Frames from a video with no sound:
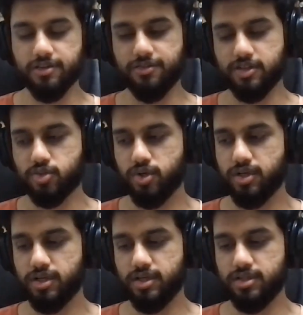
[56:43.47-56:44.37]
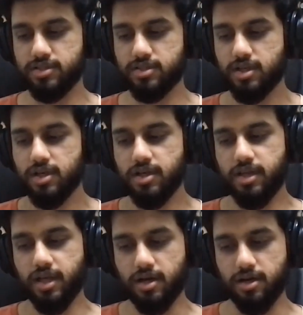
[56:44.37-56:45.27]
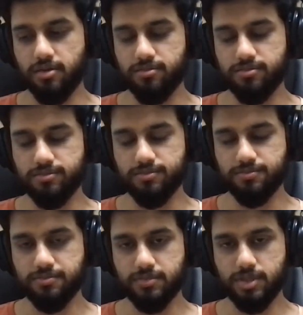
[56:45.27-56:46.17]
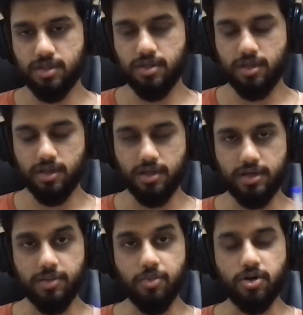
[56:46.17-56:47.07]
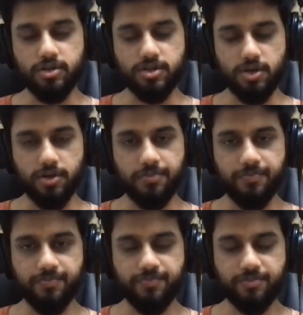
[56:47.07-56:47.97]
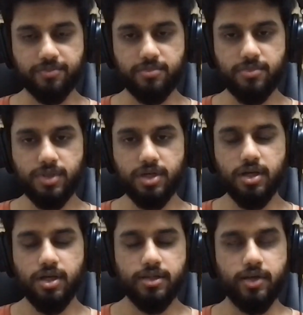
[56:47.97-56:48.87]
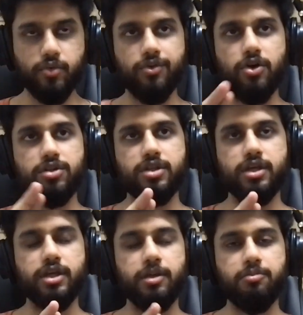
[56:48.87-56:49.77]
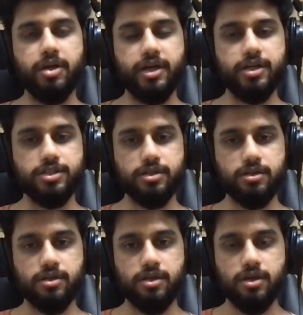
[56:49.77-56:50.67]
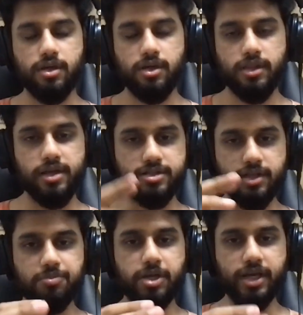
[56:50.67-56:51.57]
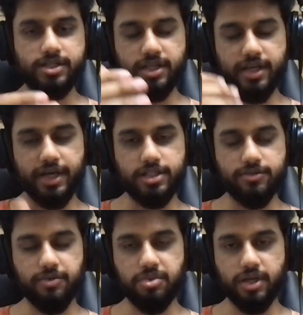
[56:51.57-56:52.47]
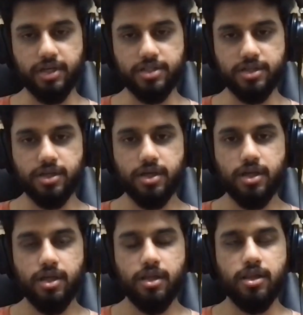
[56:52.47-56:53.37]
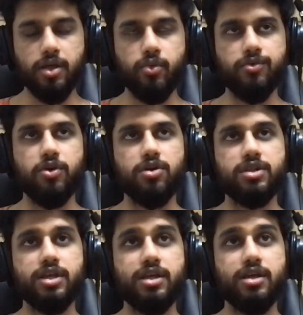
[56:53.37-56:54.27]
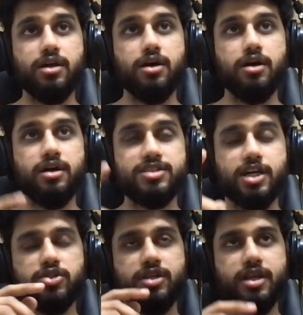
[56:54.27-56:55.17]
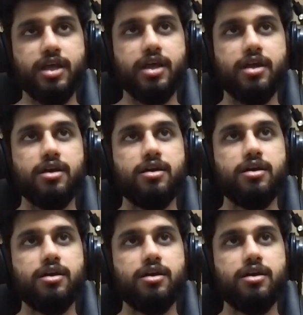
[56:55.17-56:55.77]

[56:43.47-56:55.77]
The first one is the De Morgan's law. Then we've got the implication. That's implication and the negation of implication. Then we've got the it starts with an A.